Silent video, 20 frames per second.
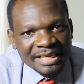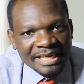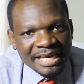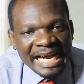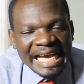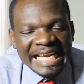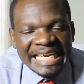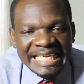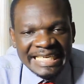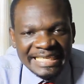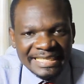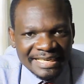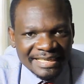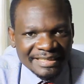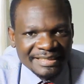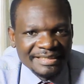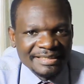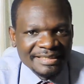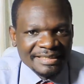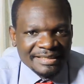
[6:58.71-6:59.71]
are
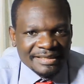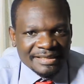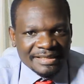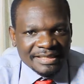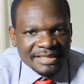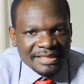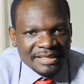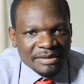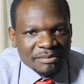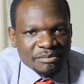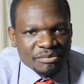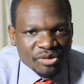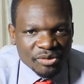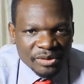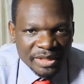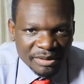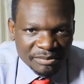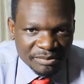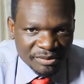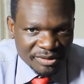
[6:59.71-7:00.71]
needed in the
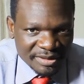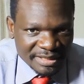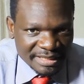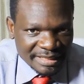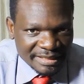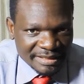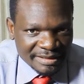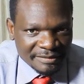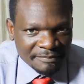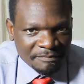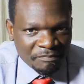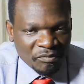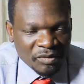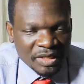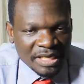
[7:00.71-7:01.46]
brewing process.